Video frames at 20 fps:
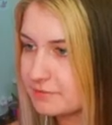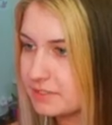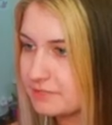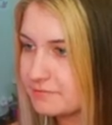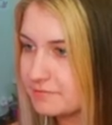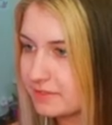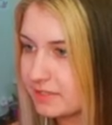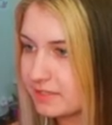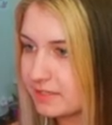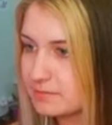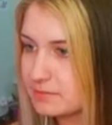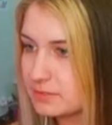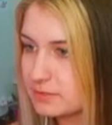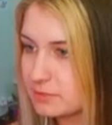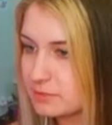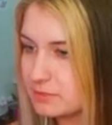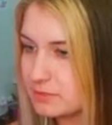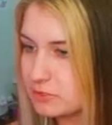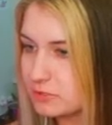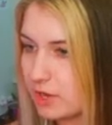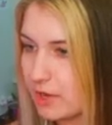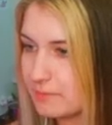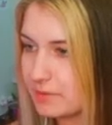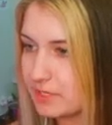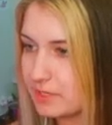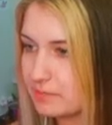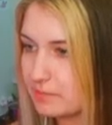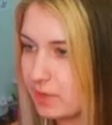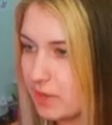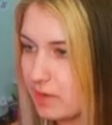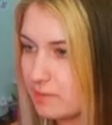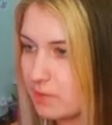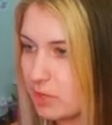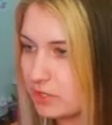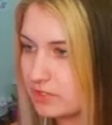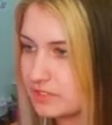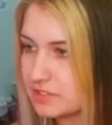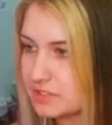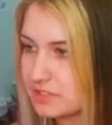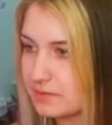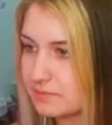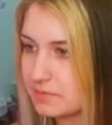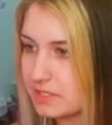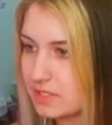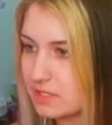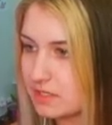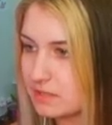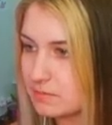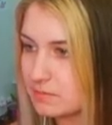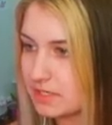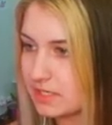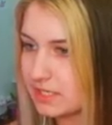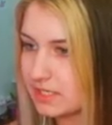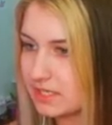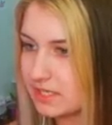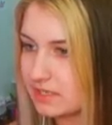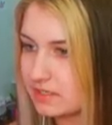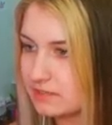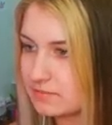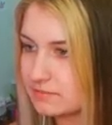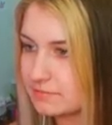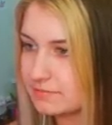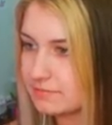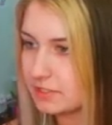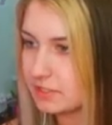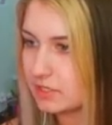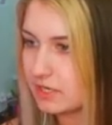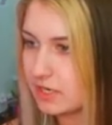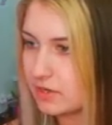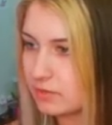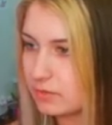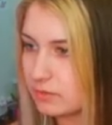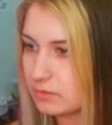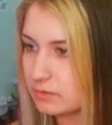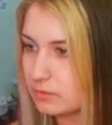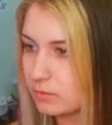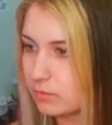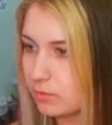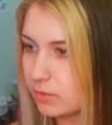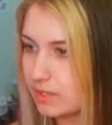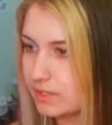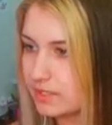feel like I'm supposed to be dropping a bomb onto something, but I can't figure out what